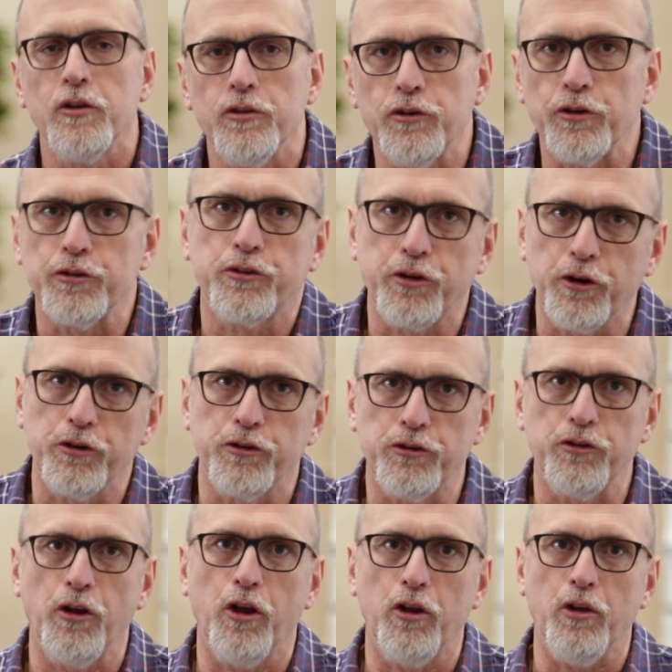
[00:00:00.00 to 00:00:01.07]
your
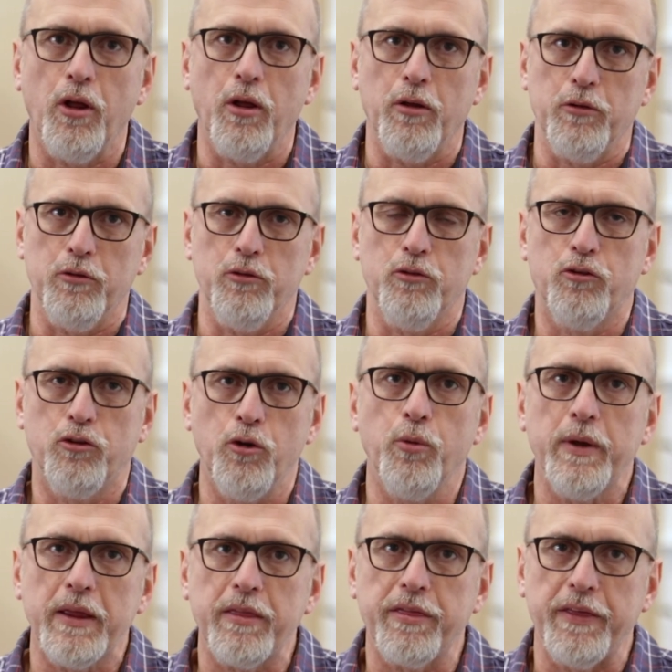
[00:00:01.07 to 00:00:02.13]
church
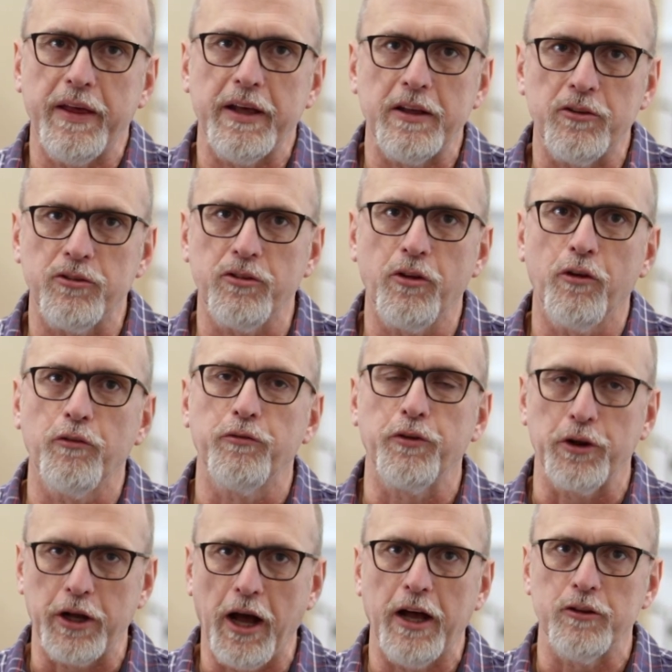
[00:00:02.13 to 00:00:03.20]
doing things
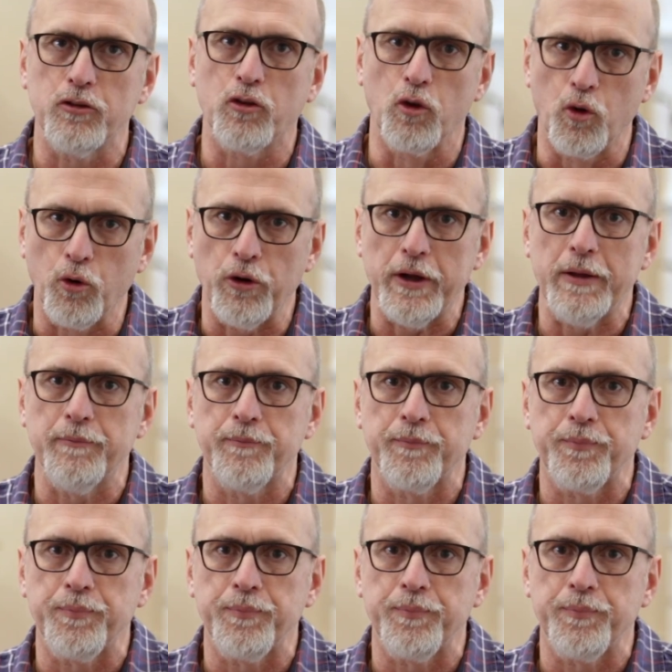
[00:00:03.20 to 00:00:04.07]
for God's glory.